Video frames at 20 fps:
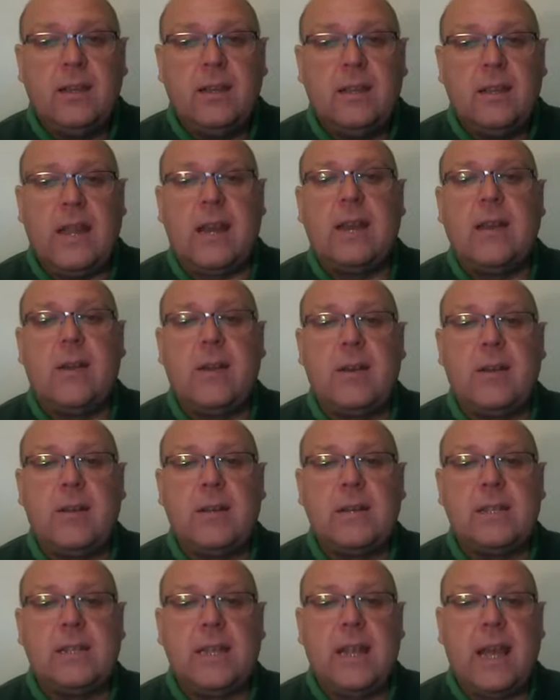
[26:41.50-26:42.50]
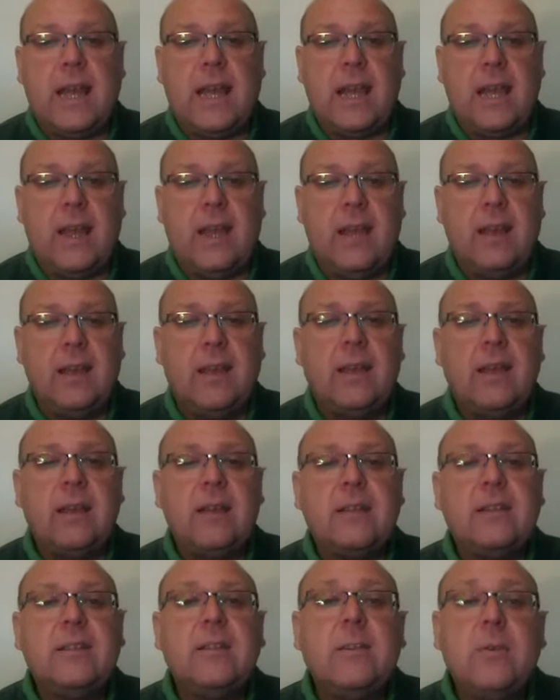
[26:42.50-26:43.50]
Did I not say,
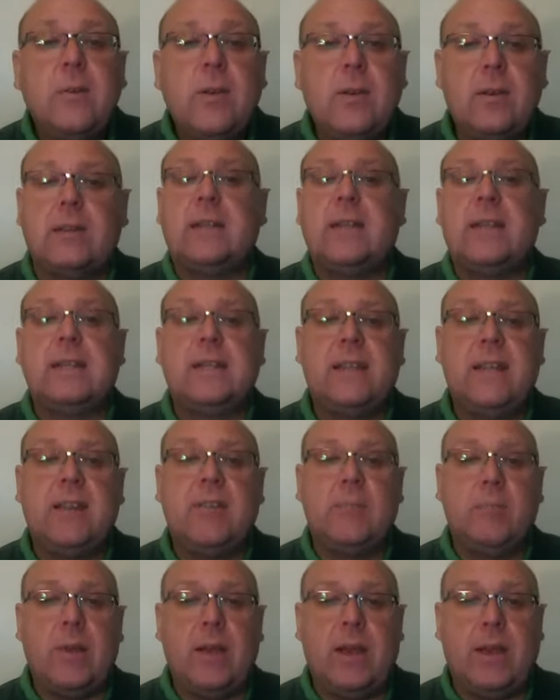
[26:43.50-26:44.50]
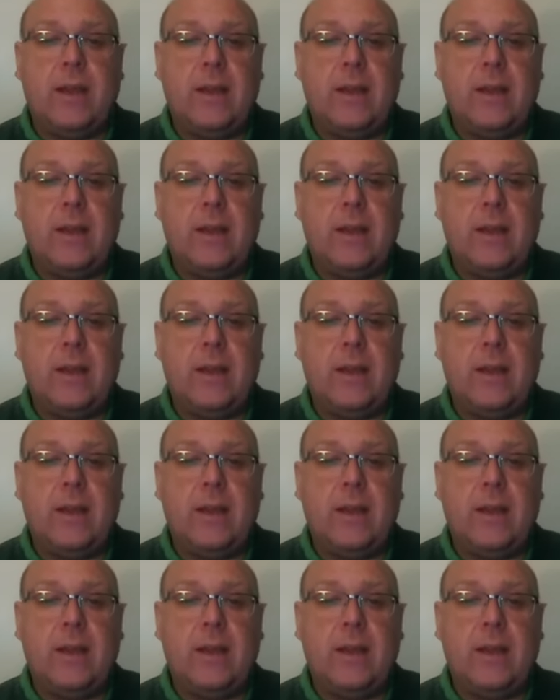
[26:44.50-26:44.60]
Do not deceive me?